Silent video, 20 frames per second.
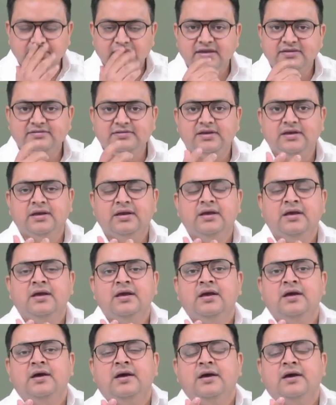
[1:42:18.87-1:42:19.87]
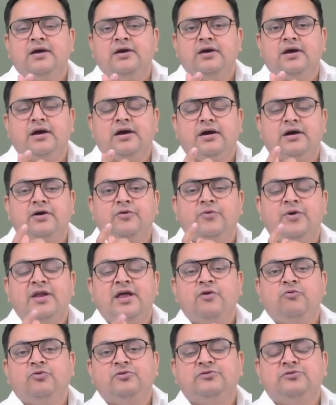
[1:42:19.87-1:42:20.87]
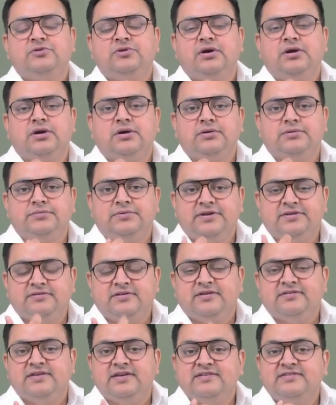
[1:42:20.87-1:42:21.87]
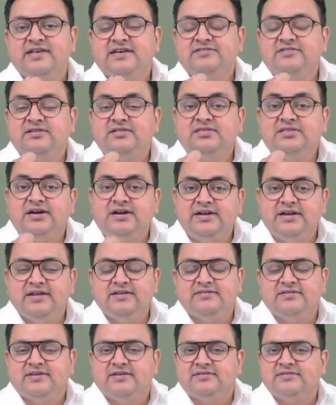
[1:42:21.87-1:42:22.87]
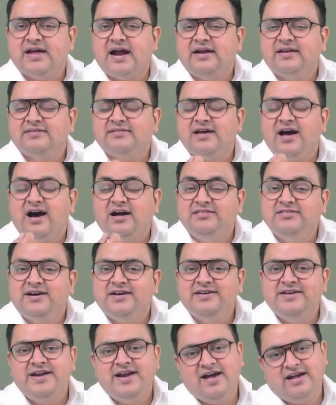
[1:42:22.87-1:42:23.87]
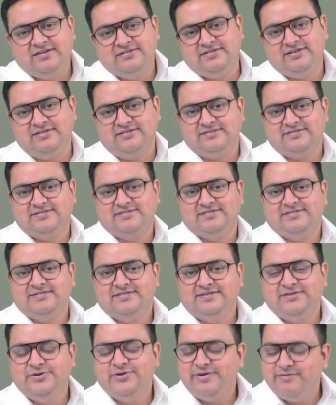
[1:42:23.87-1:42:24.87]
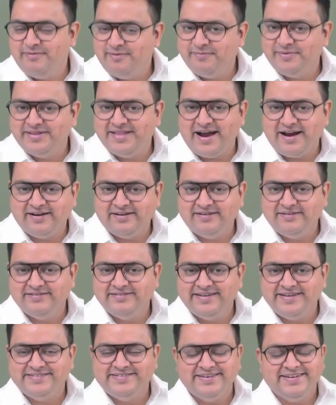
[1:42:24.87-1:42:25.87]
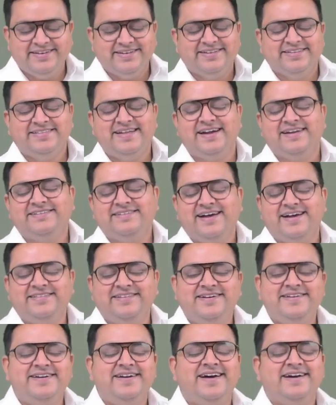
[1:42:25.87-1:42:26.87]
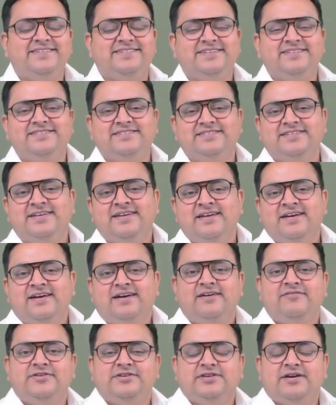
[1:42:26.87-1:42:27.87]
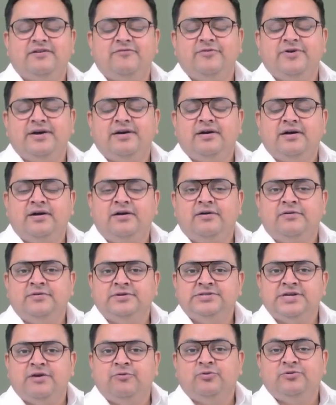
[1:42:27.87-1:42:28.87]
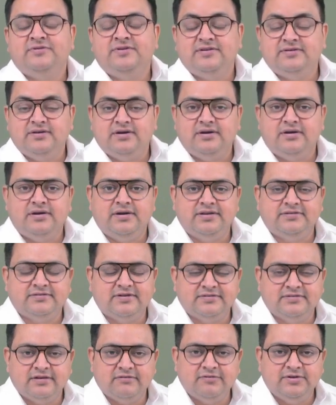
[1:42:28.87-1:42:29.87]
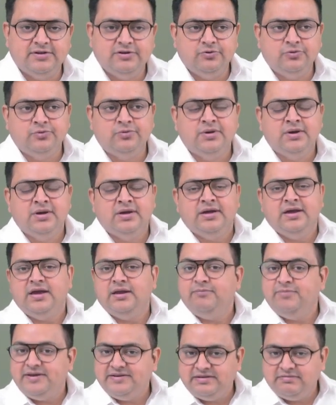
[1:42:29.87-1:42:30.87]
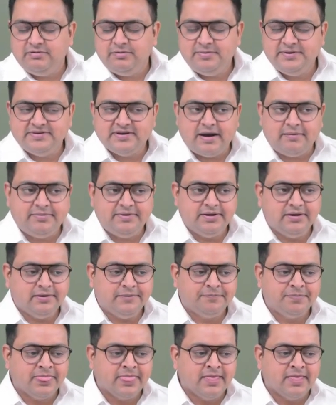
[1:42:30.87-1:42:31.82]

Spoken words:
see, when I was discussing section 36, that is other deductions. Do you remember that section? That is other deductions, which I was discussing with you in PGBP chapter.